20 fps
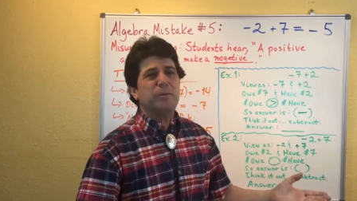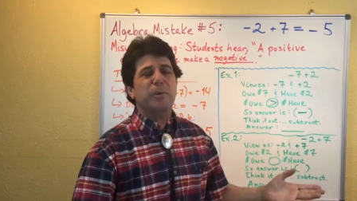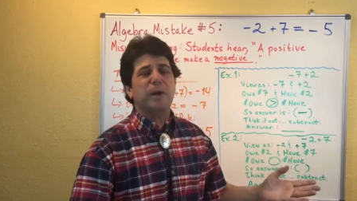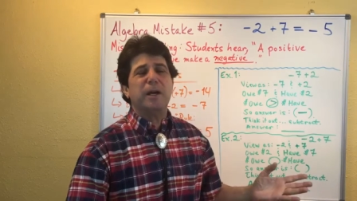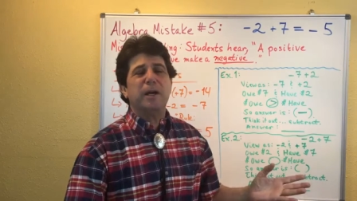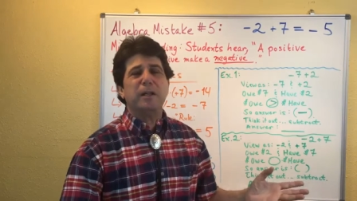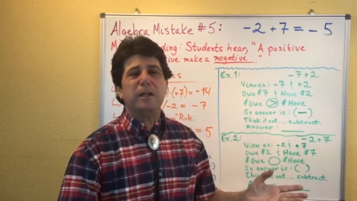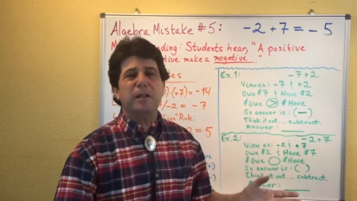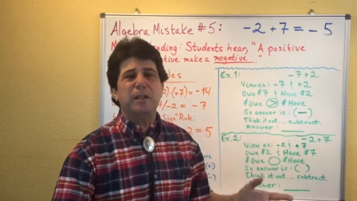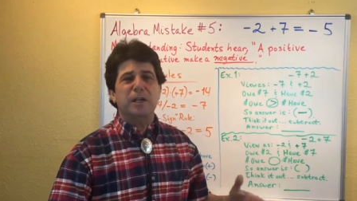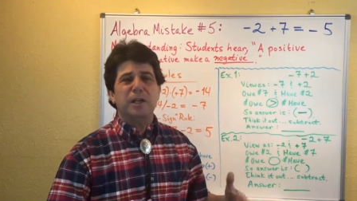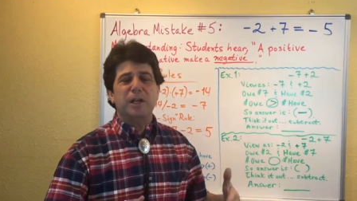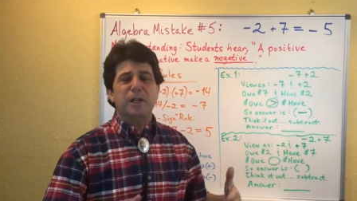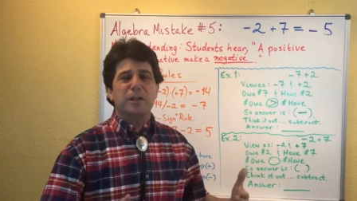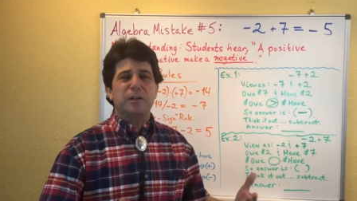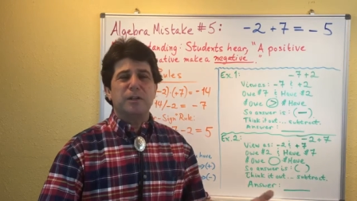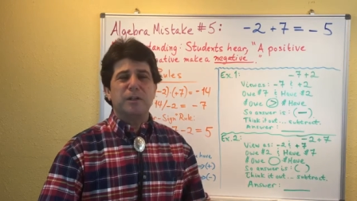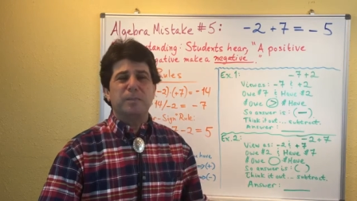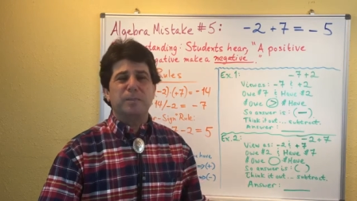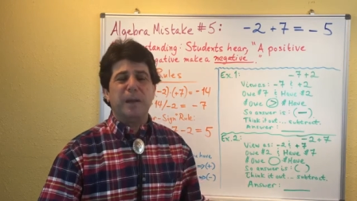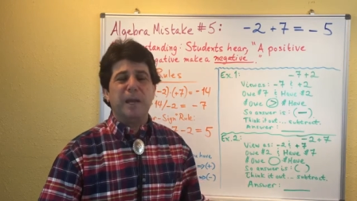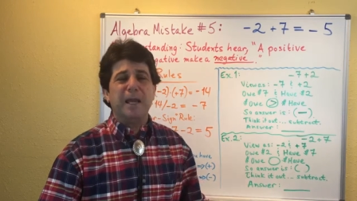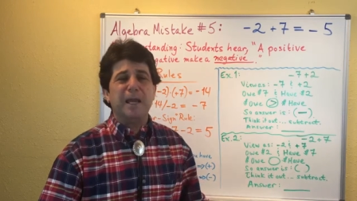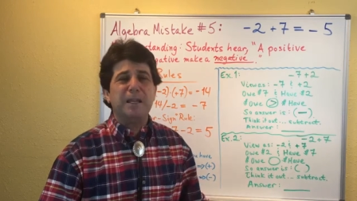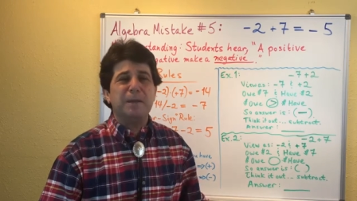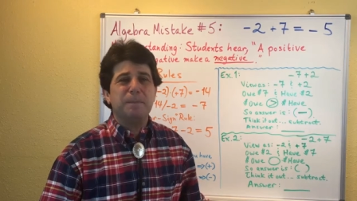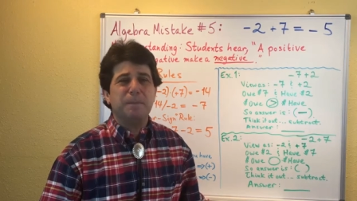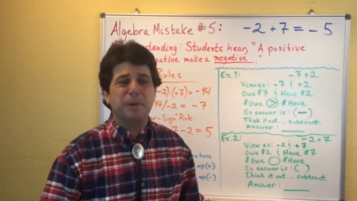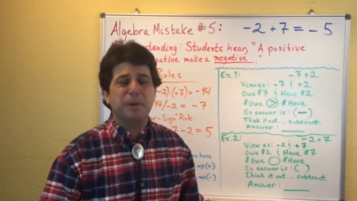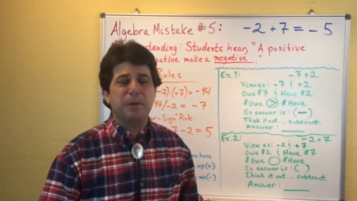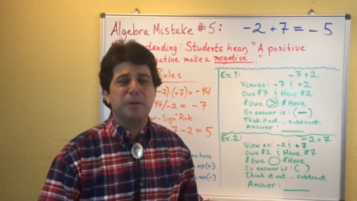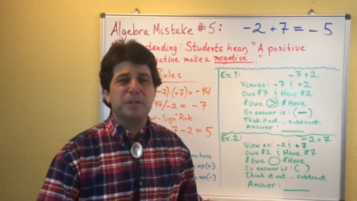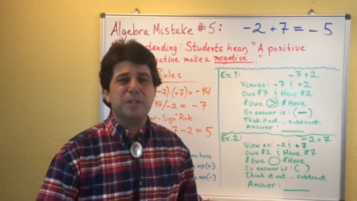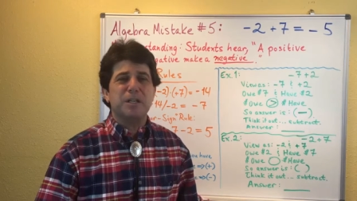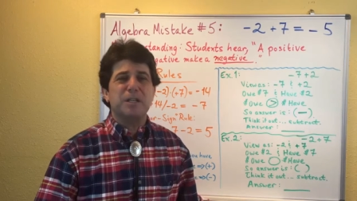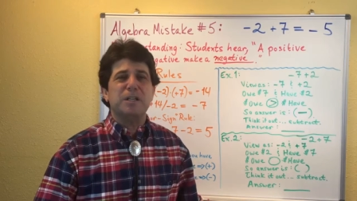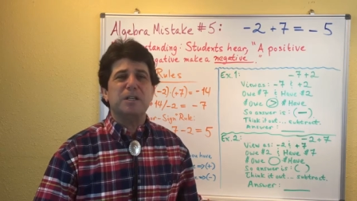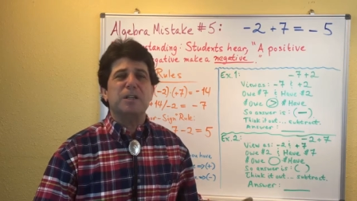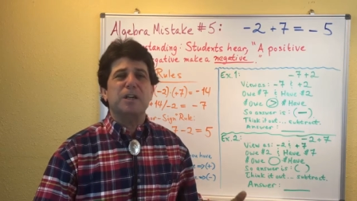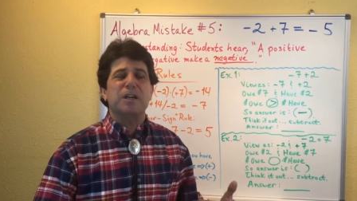Well, you pay the
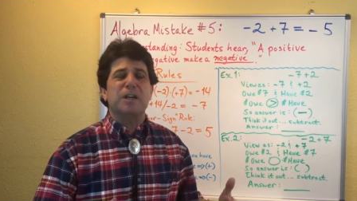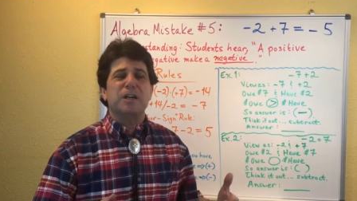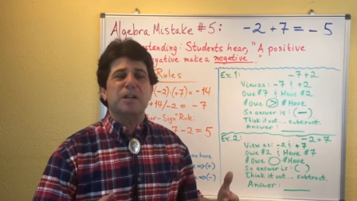person